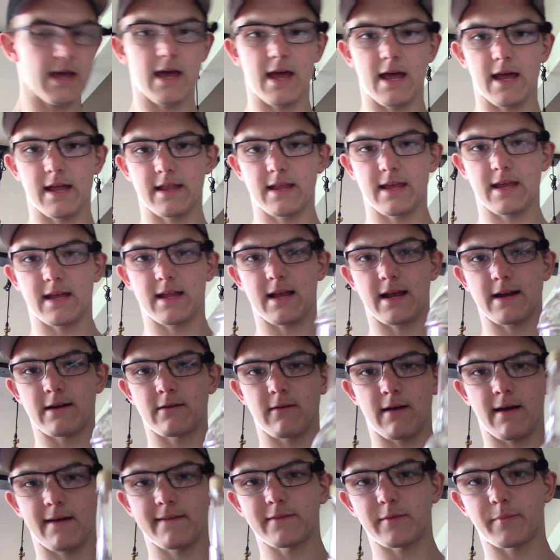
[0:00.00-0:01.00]
And then I
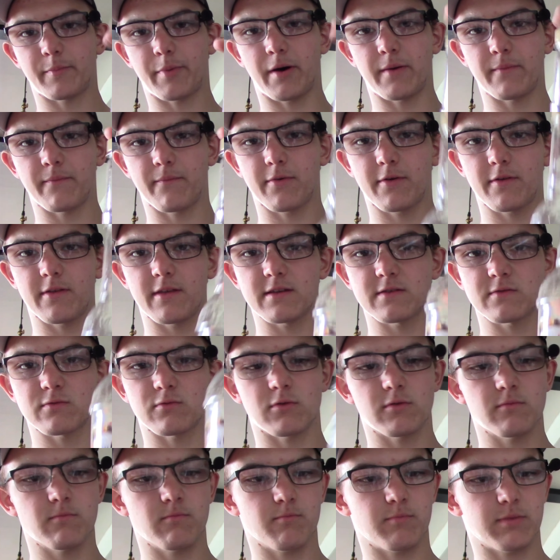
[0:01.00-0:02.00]
don't have a pump for this
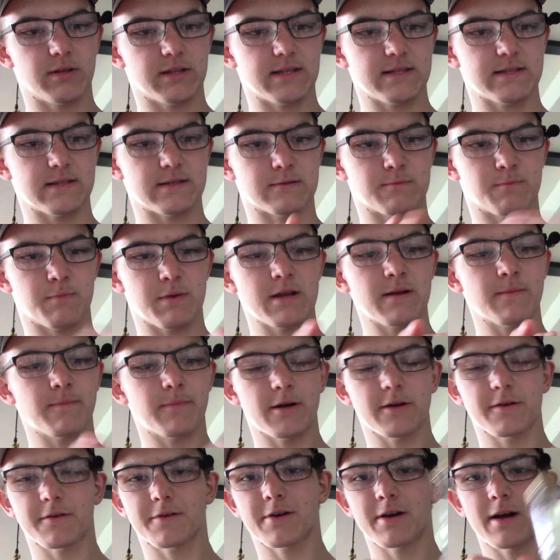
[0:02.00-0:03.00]
one, but this is peanut
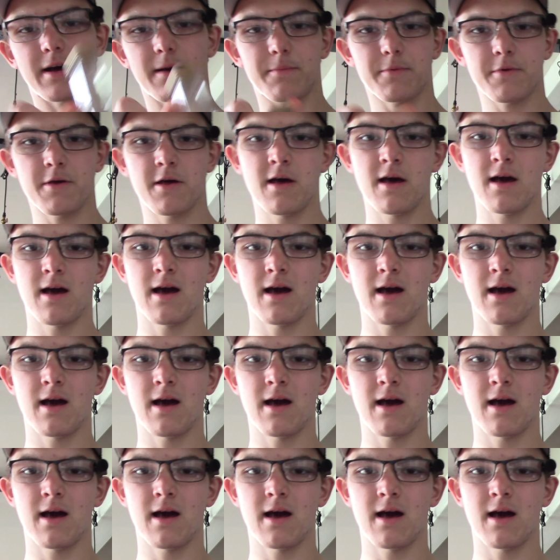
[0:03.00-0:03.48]
butter cup.